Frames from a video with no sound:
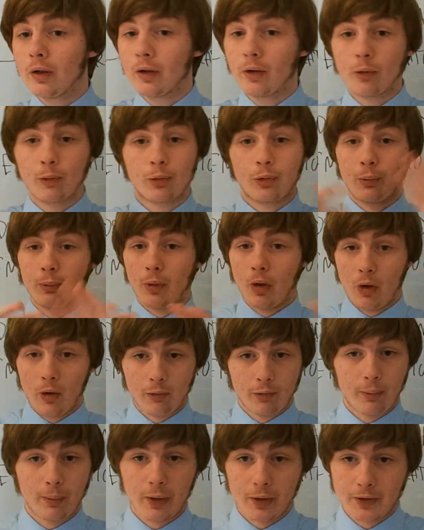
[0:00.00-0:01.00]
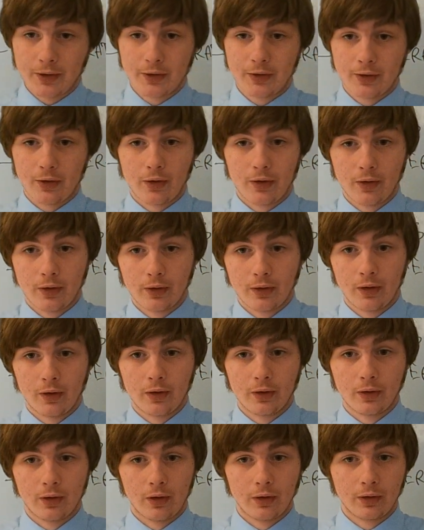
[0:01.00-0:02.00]
from all the buses
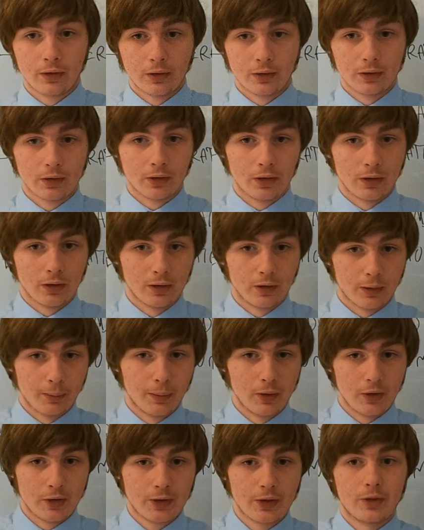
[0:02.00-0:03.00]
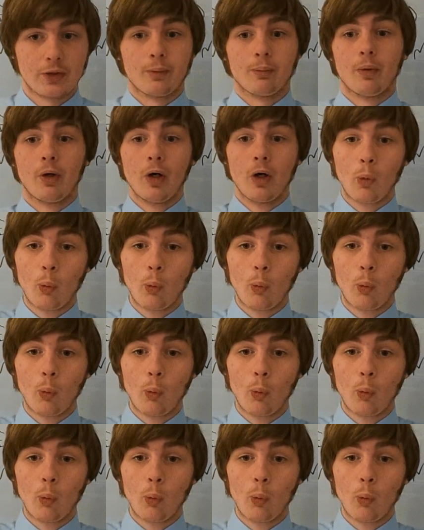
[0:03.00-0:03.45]
on your computing system,